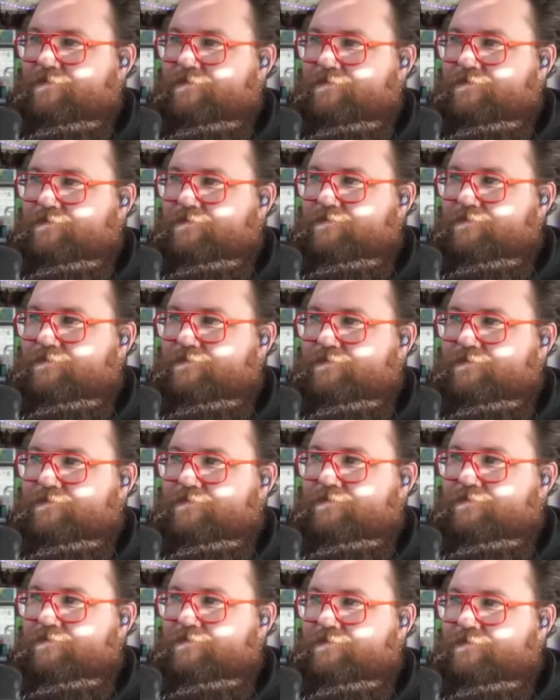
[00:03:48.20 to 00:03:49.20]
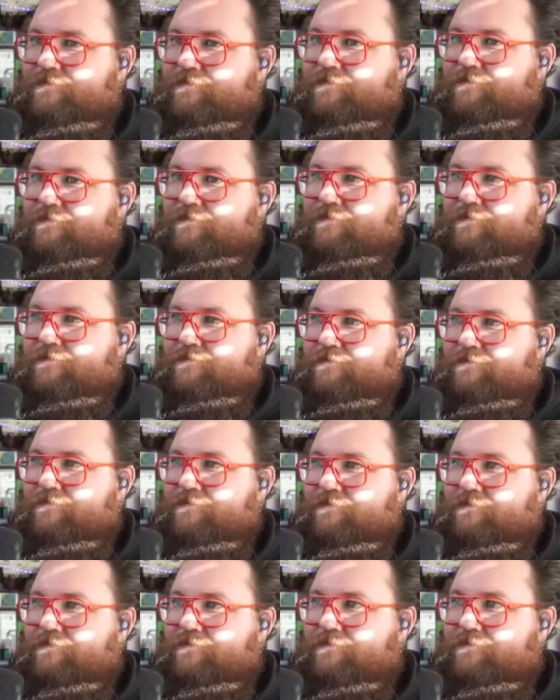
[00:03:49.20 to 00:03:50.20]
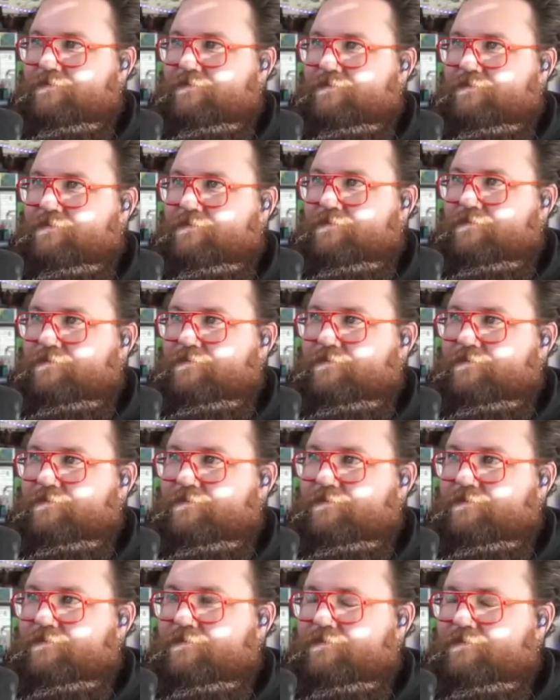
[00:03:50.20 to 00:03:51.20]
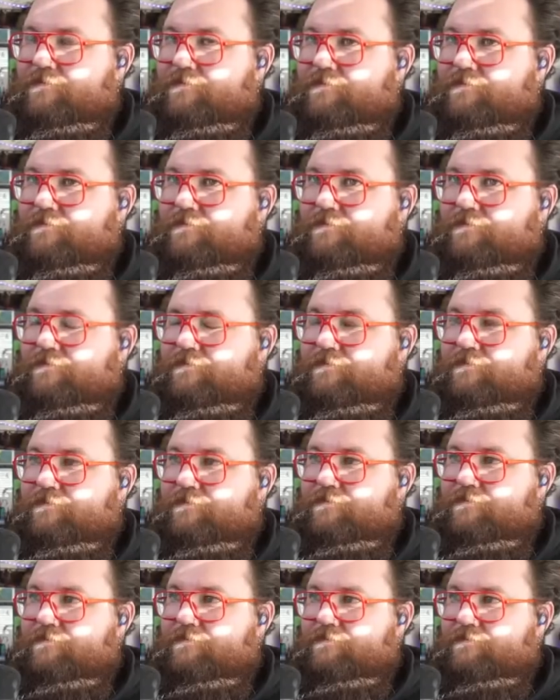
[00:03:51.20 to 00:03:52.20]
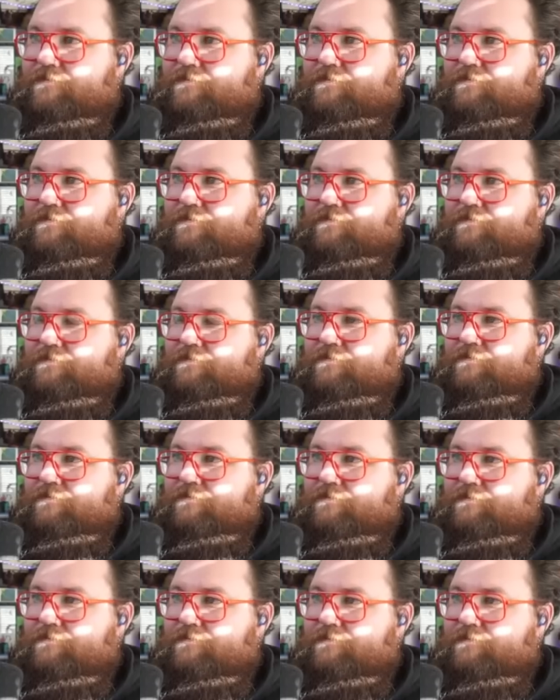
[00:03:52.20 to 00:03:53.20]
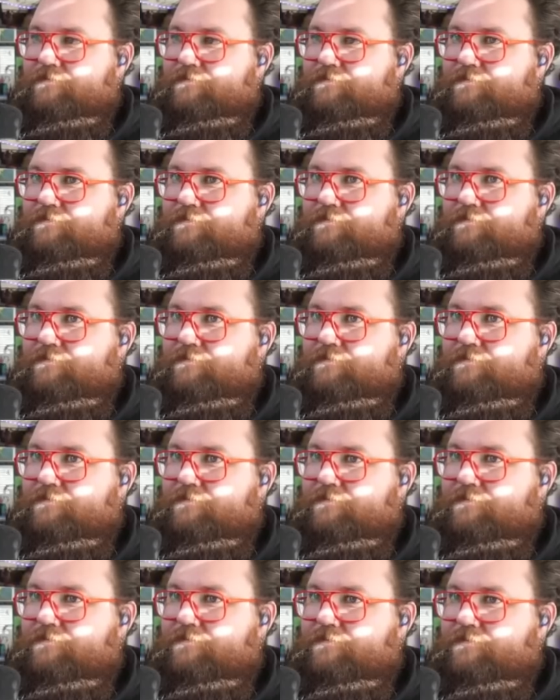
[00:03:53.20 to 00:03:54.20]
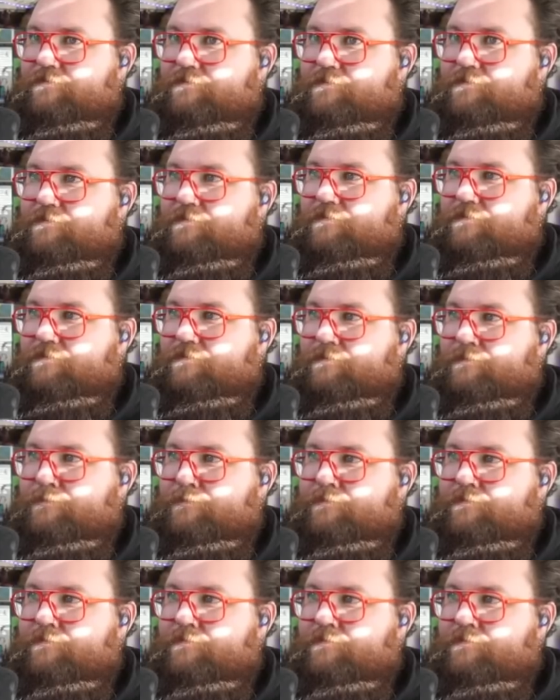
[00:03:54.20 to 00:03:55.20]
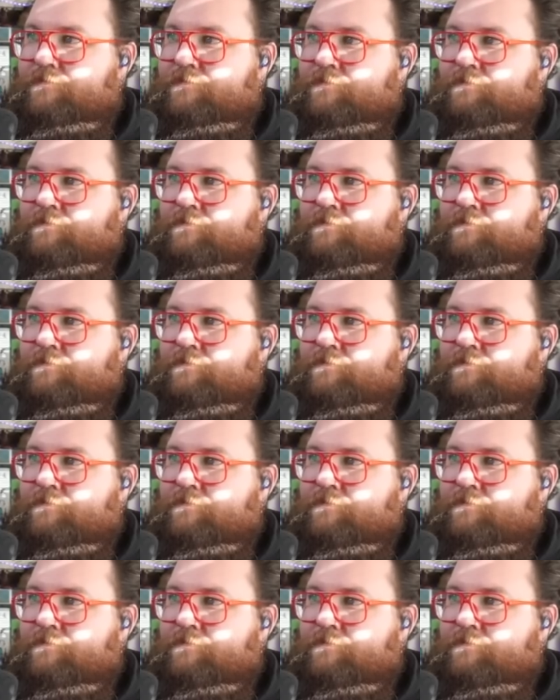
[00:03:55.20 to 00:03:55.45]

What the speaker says: The person shown says nothing.